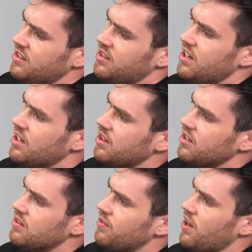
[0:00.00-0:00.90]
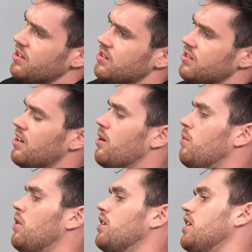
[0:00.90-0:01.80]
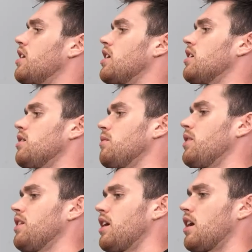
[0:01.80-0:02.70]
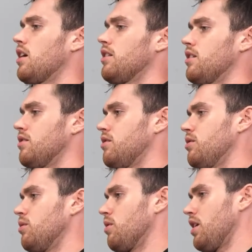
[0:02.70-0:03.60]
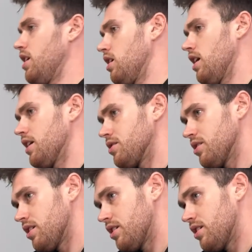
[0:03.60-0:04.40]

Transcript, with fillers: take these fasteners out. One here, one there, and then 2 right here actually.